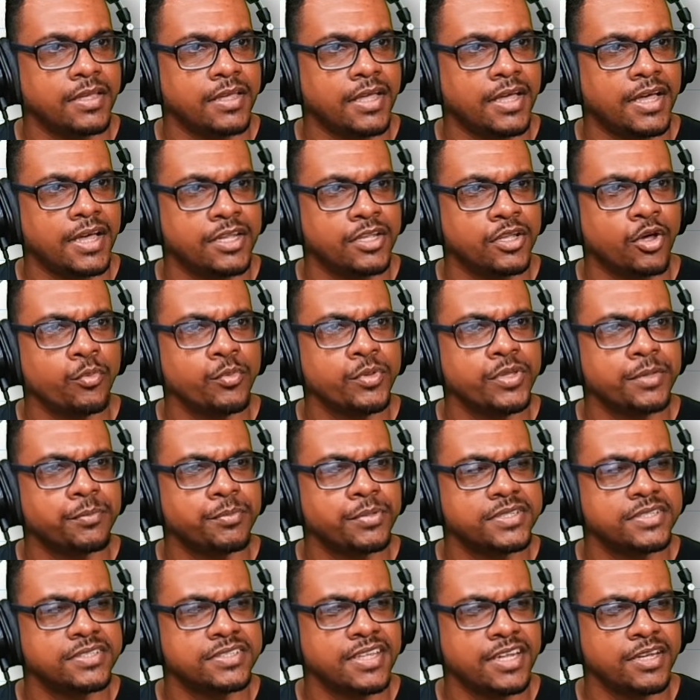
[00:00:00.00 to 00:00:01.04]
And now we can
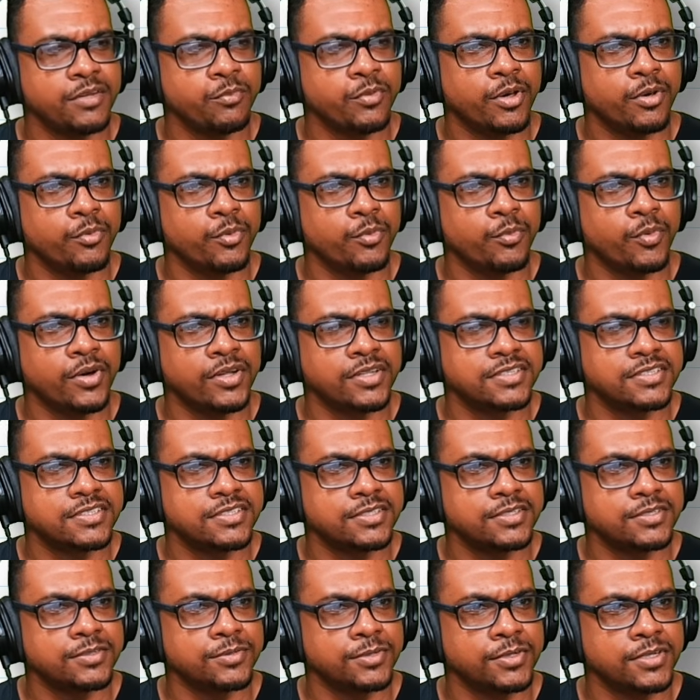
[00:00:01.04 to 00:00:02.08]
put it anywhere we
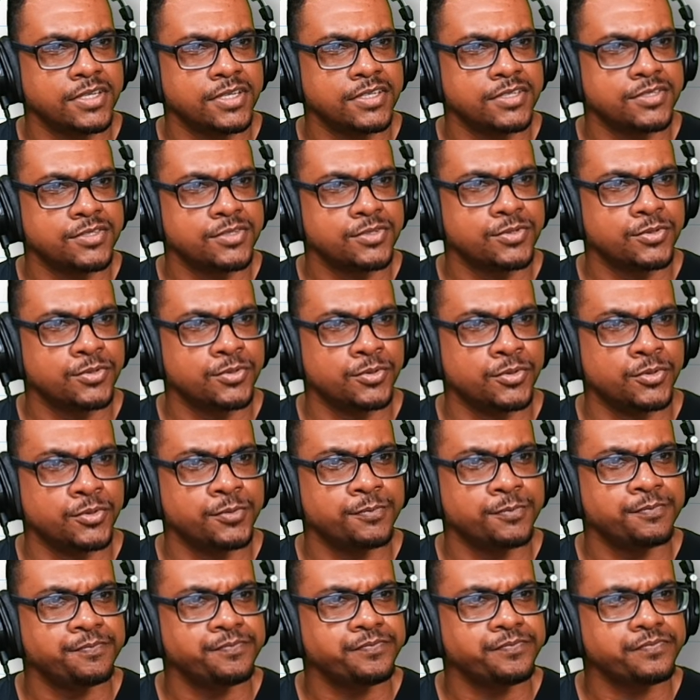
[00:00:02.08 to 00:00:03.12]
want. Okay,
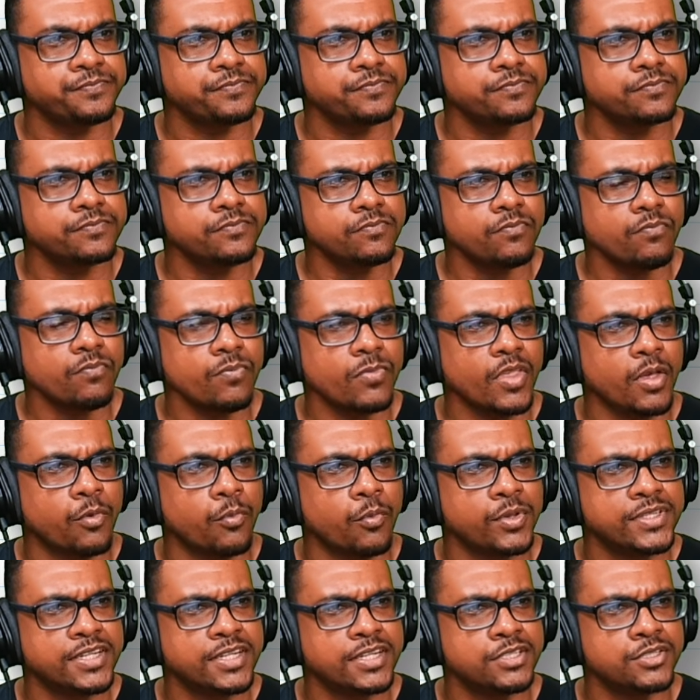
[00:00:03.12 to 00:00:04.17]
so
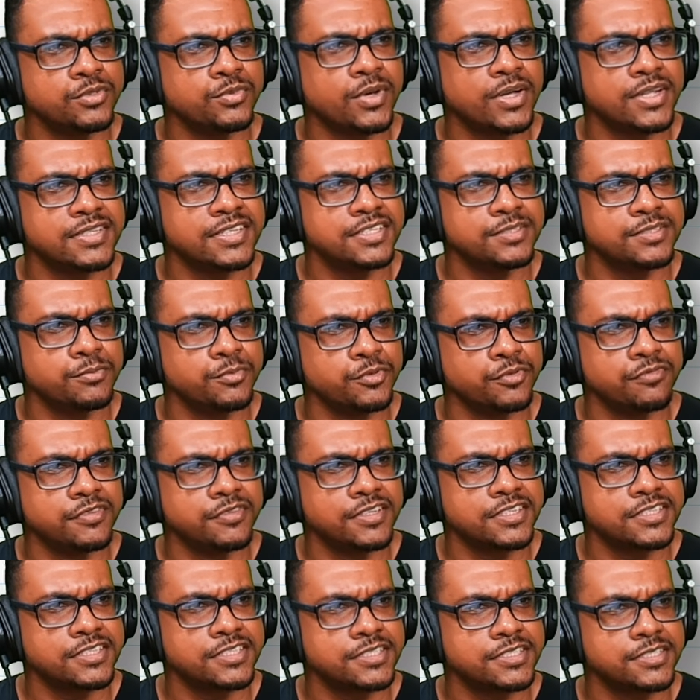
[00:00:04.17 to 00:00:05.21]
what I'll do, I'll just move
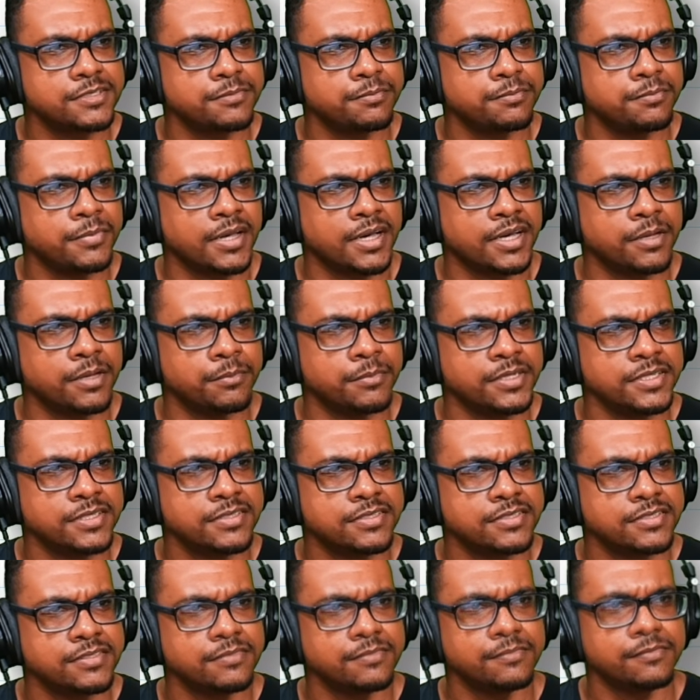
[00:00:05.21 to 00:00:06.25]
this back a bit.
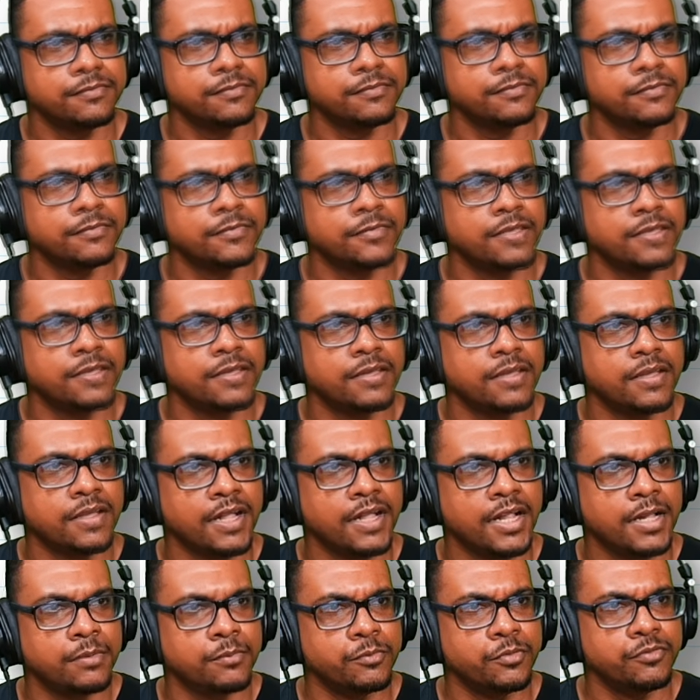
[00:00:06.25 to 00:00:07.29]

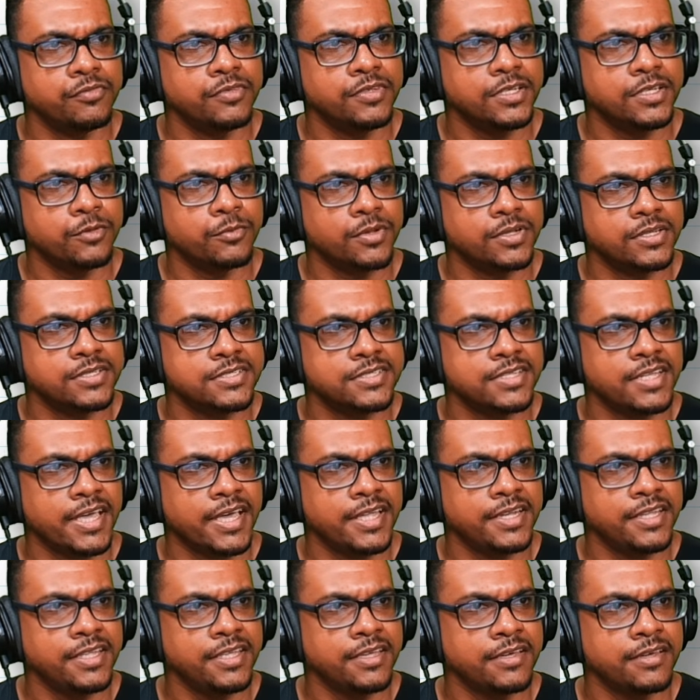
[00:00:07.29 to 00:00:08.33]
I'll move the equal
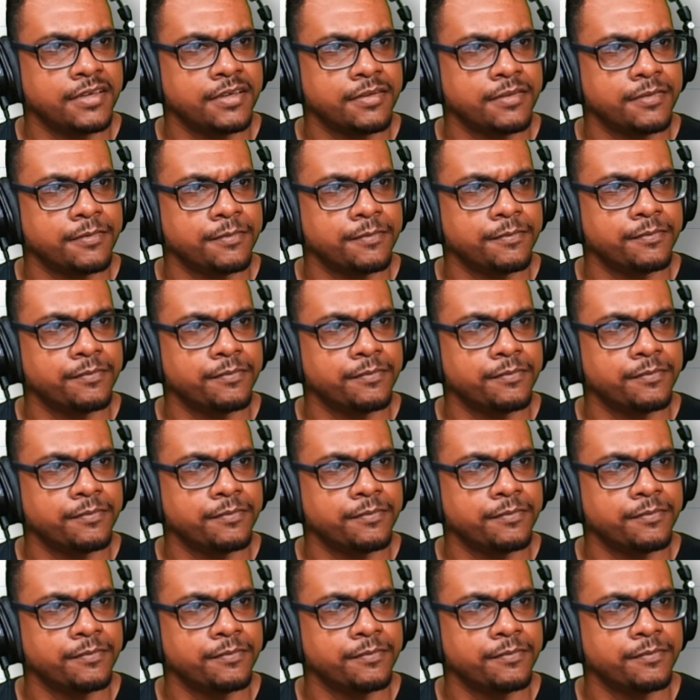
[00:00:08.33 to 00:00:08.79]
sign here.